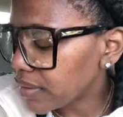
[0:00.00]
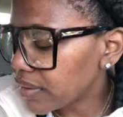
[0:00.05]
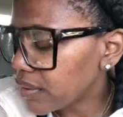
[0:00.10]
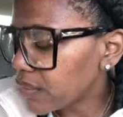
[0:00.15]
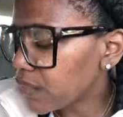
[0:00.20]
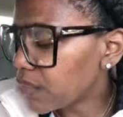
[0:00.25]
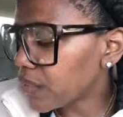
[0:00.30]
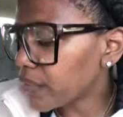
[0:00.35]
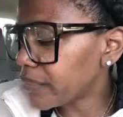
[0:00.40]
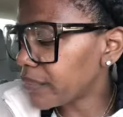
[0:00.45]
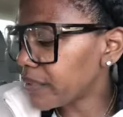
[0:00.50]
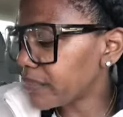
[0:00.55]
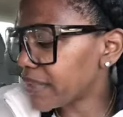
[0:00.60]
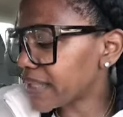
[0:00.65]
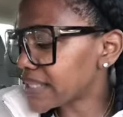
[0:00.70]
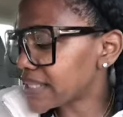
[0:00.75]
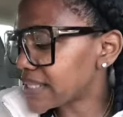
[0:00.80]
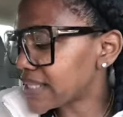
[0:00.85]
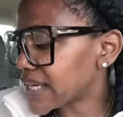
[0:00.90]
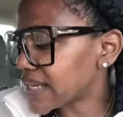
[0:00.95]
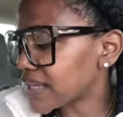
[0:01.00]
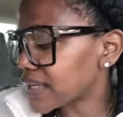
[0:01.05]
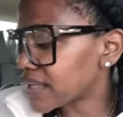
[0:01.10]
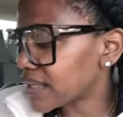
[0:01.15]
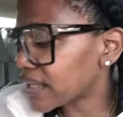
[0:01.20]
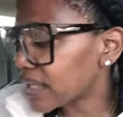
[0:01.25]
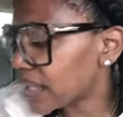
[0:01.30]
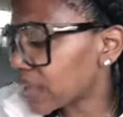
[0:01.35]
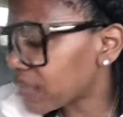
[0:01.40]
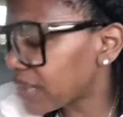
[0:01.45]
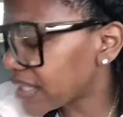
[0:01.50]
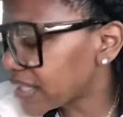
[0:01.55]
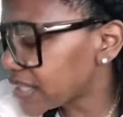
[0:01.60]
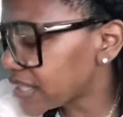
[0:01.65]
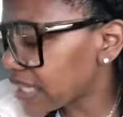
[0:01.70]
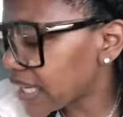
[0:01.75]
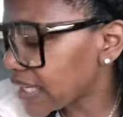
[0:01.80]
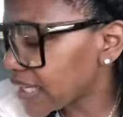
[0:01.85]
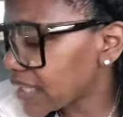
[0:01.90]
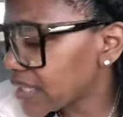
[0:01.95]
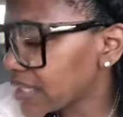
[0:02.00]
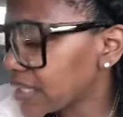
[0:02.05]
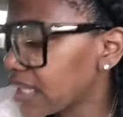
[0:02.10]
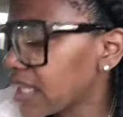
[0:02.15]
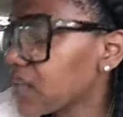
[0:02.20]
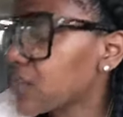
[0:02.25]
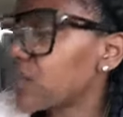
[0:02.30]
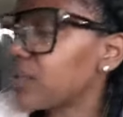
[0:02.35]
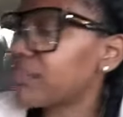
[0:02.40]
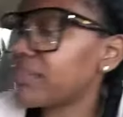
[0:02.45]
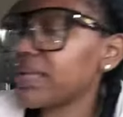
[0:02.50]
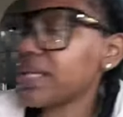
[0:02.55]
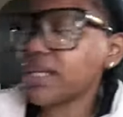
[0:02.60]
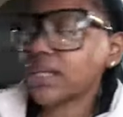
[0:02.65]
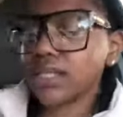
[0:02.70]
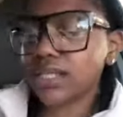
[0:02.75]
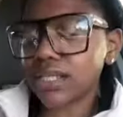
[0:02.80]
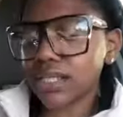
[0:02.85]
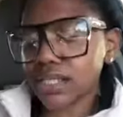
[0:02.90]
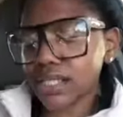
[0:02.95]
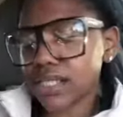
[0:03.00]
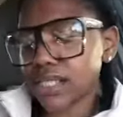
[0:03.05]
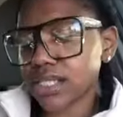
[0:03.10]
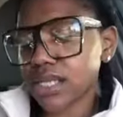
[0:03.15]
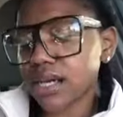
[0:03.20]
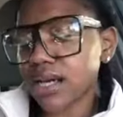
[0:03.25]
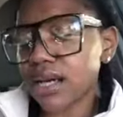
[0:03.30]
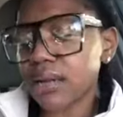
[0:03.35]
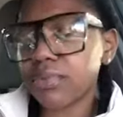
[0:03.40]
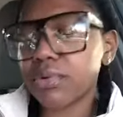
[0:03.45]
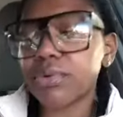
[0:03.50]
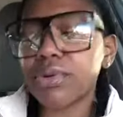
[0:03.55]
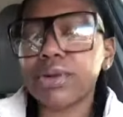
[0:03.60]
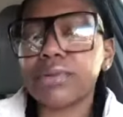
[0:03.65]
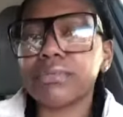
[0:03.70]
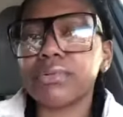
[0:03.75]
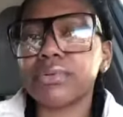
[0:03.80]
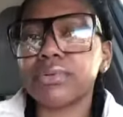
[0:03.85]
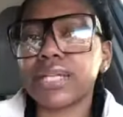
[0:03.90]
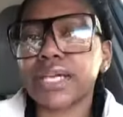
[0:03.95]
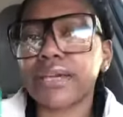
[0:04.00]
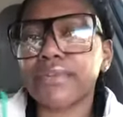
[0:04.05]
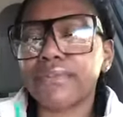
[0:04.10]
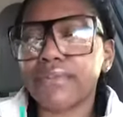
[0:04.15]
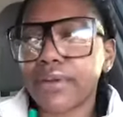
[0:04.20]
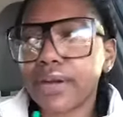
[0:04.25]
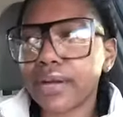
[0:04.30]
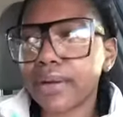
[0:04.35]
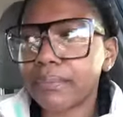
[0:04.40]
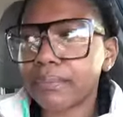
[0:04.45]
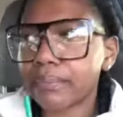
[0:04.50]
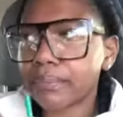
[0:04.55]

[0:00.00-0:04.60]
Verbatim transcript: what would be my second thing? My second thing would be this um, creme brulee frappe.